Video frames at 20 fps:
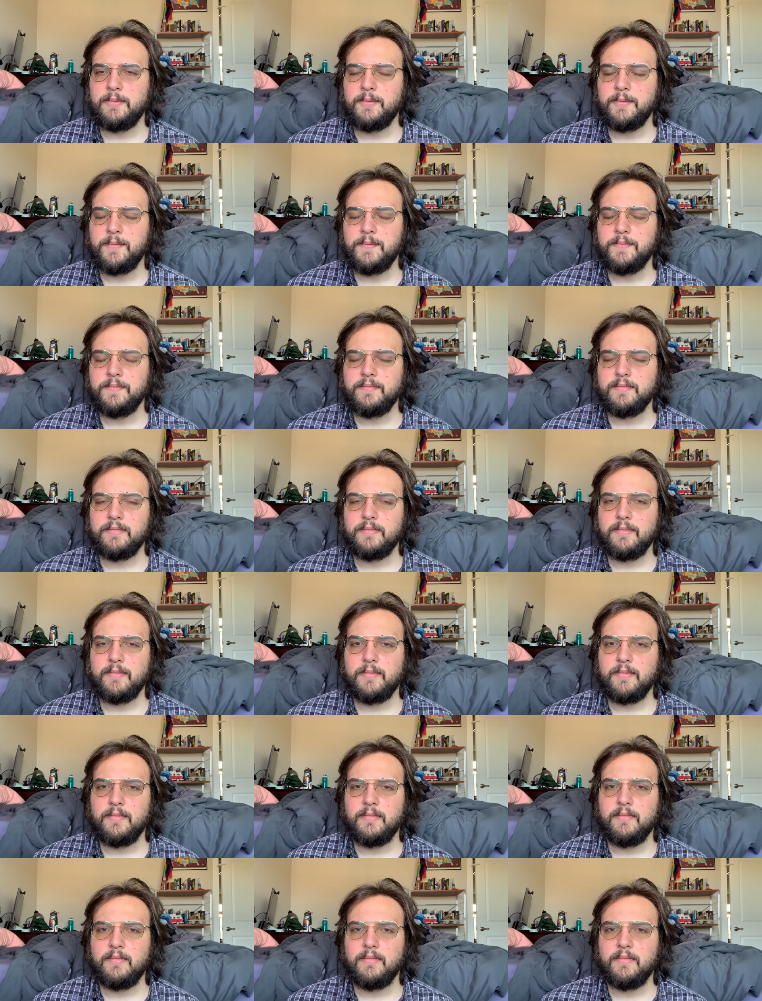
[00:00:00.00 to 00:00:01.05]

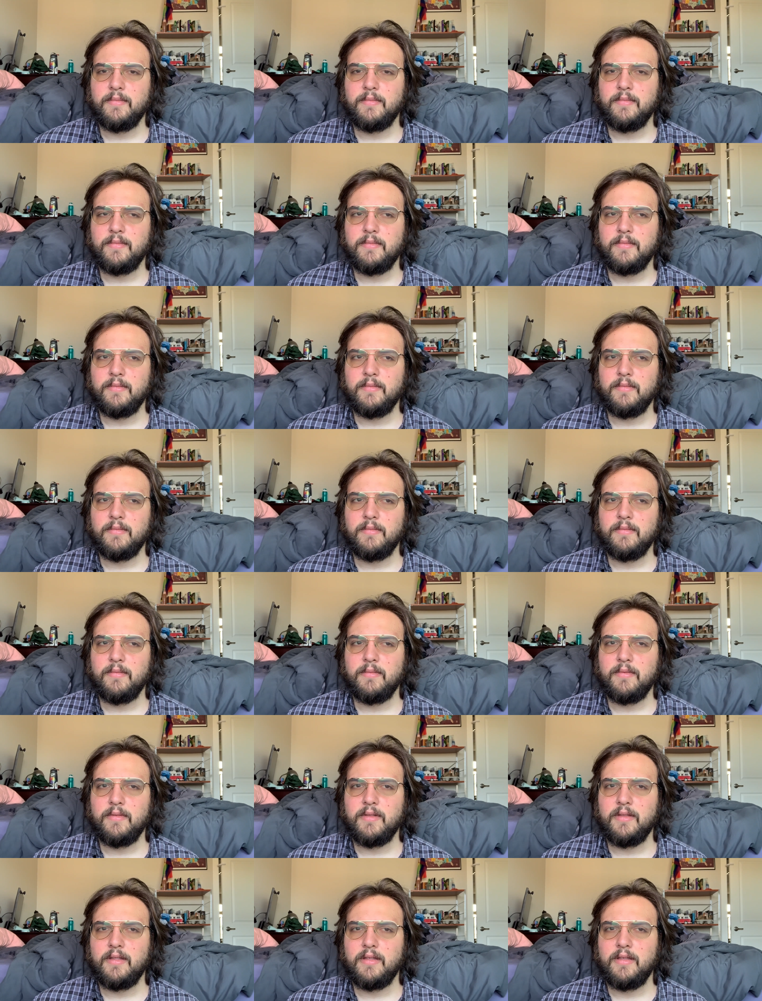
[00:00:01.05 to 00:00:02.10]

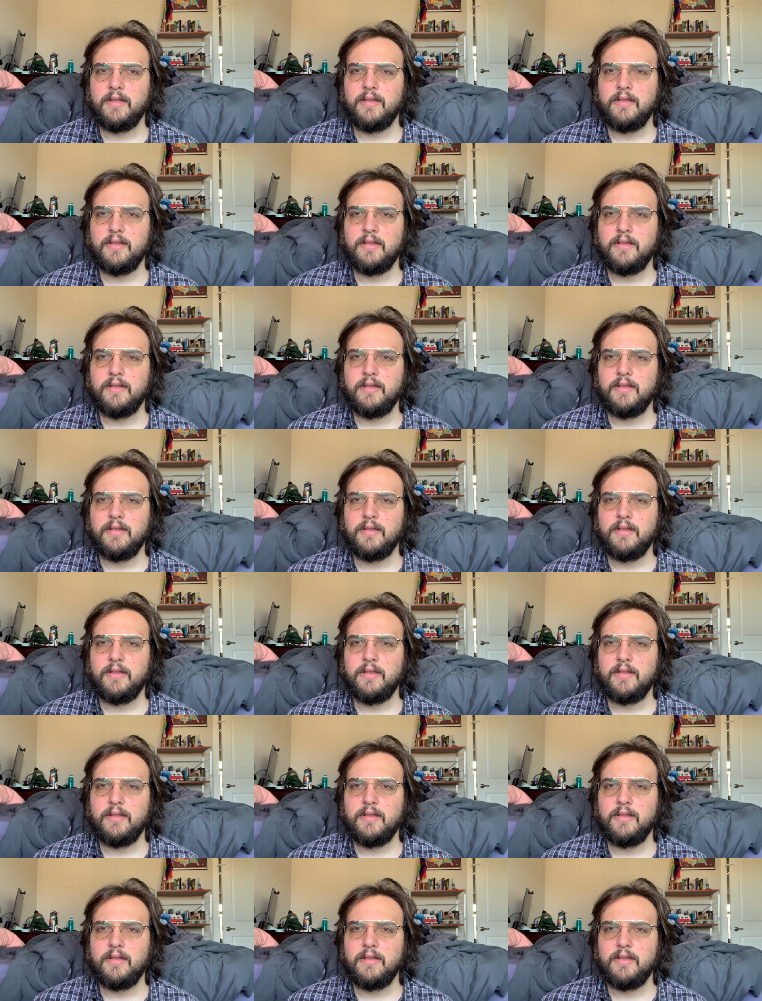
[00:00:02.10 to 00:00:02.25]
(no one is talking)